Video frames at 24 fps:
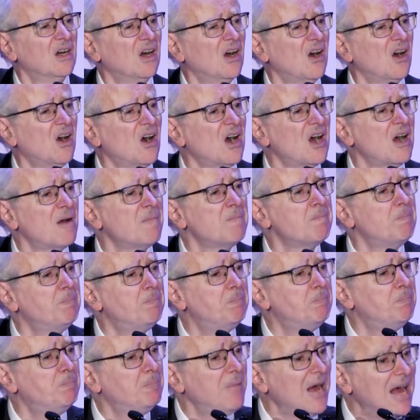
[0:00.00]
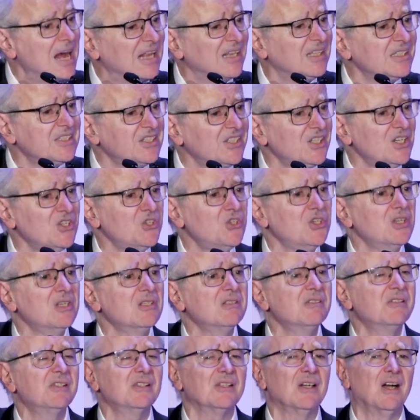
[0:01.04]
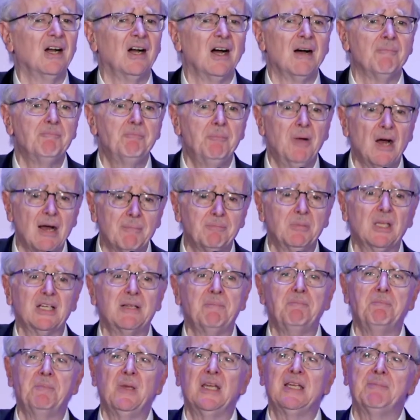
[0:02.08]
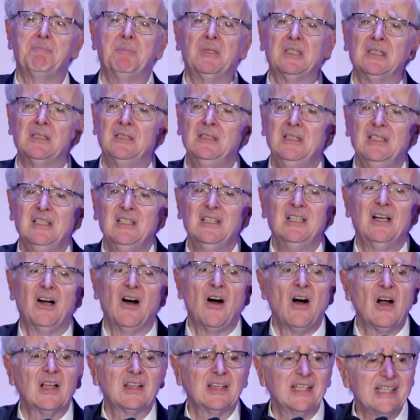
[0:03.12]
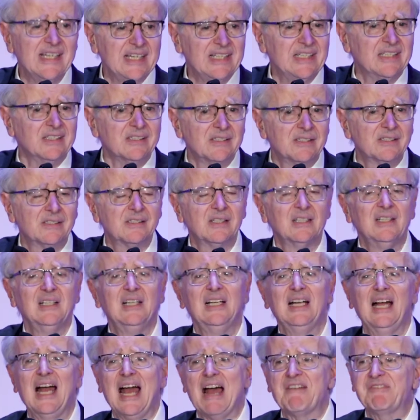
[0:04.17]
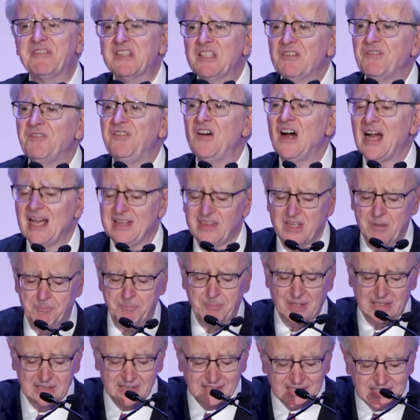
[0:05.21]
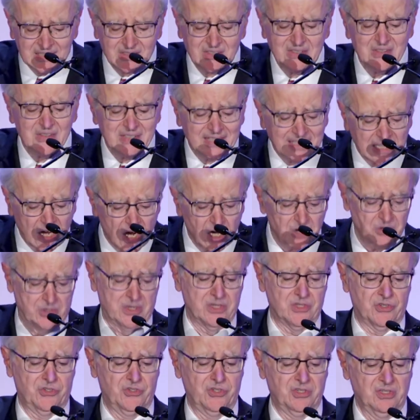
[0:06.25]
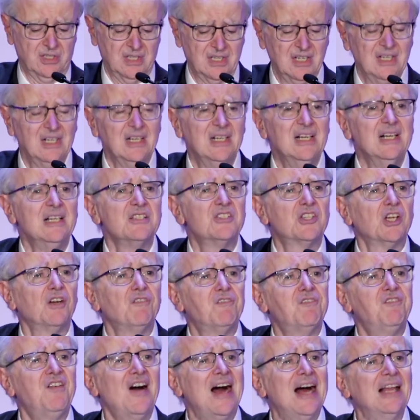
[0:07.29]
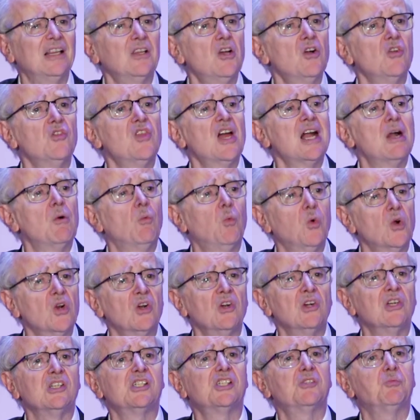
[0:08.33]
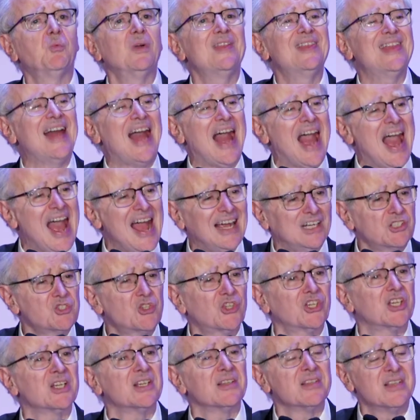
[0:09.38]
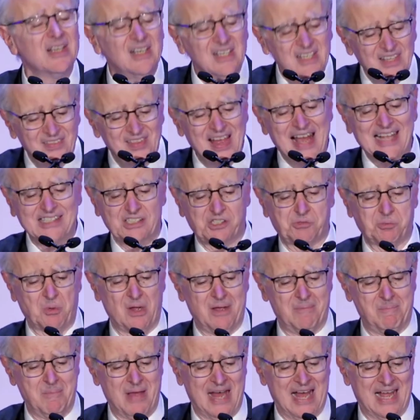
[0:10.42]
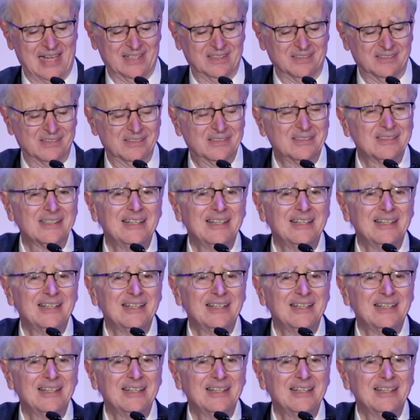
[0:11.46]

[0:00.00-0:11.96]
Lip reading: Our politicians, our public people, our leaders have to find the political courage to follow their words with action. That's what matters.